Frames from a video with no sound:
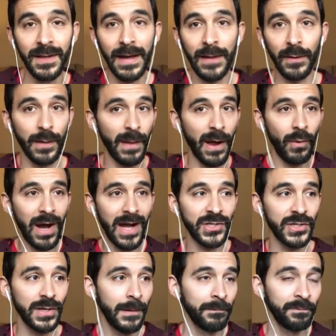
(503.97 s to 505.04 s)
I look at my
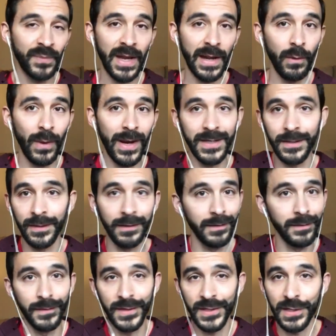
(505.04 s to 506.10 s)
watch and I wait
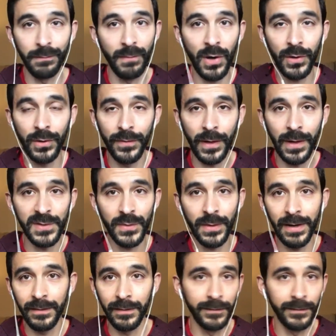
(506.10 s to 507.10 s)
till there's some marker that comes around,